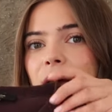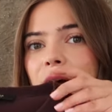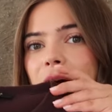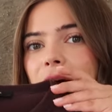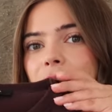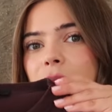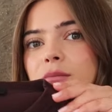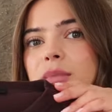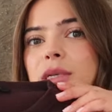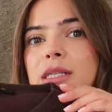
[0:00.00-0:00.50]

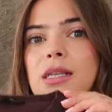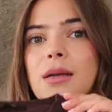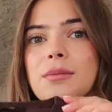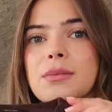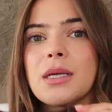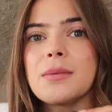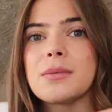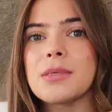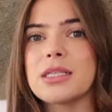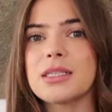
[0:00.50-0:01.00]
But
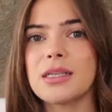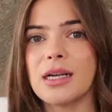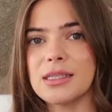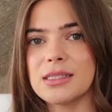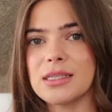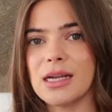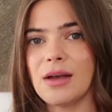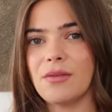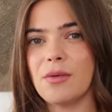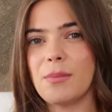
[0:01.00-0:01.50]
sometimes it's
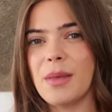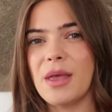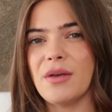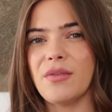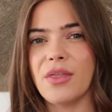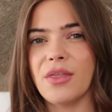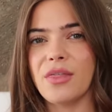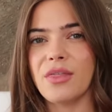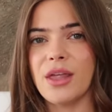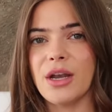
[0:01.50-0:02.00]
nice to have a bit
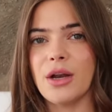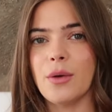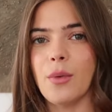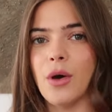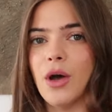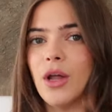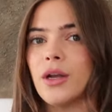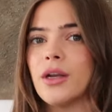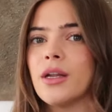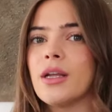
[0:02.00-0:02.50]
of a thinner
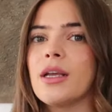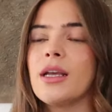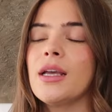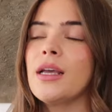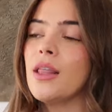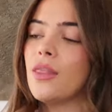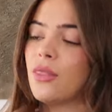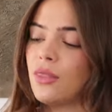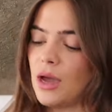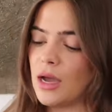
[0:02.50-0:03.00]
one
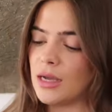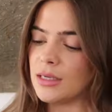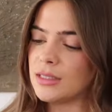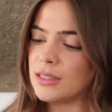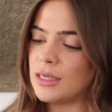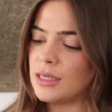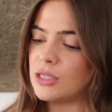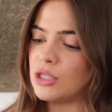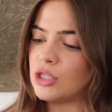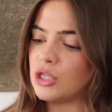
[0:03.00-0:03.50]

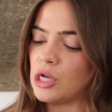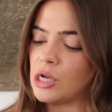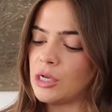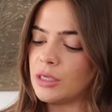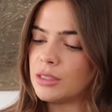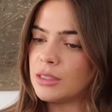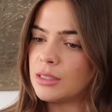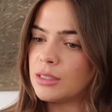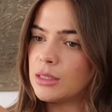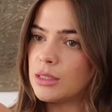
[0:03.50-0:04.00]
that is
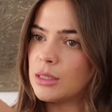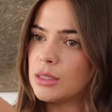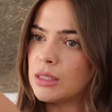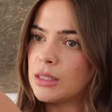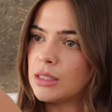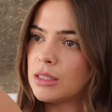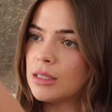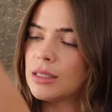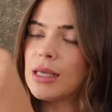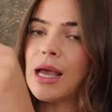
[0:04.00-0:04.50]
just,
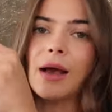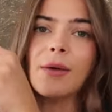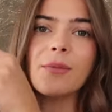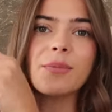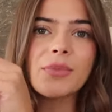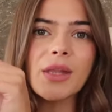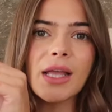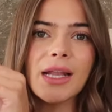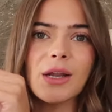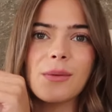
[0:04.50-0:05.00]
yeah,
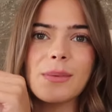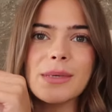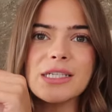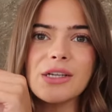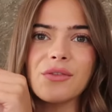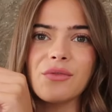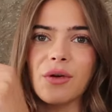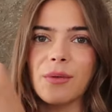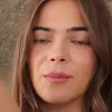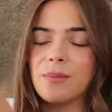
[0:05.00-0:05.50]
a little bit
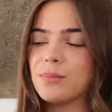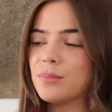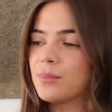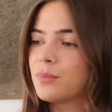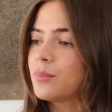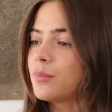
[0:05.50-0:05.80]
different.